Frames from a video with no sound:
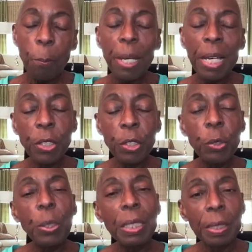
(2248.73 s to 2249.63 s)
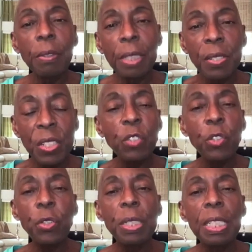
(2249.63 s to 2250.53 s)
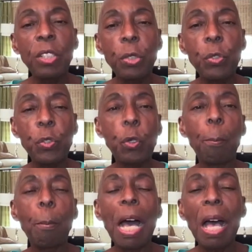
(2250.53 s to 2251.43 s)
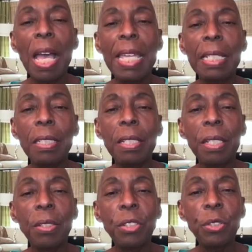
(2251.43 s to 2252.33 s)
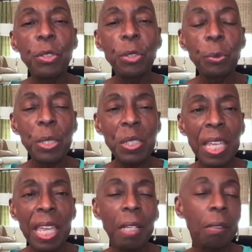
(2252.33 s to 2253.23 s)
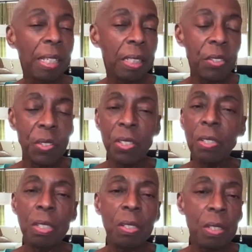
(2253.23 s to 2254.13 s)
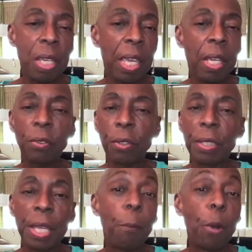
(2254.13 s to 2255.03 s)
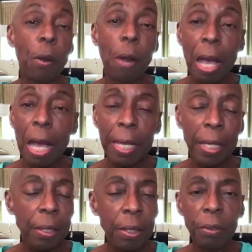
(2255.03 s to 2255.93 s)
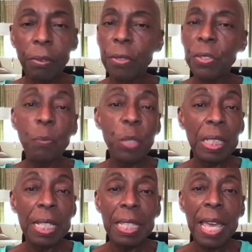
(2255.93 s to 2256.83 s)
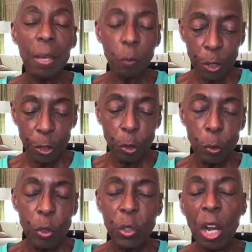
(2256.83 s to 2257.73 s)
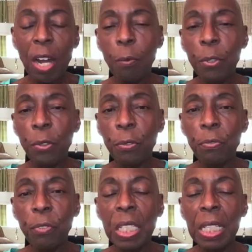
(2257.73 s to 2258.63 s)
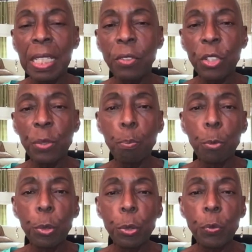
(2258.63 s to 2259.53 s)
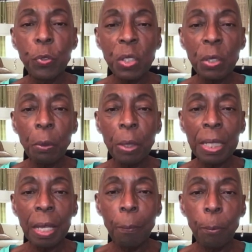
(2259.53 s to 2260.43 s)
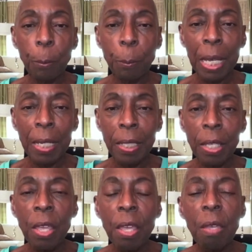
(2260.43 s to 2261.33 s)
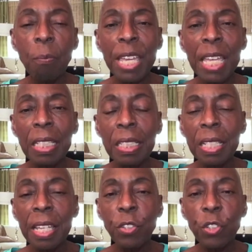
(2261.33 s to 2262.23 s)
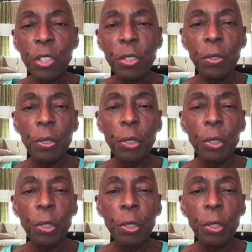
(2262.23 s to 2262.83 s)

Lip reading: But you essentially use your mind to do a scan, like a CT scan or an MRI or something like that, where you start with your feet and just move slowly up your body, paying attention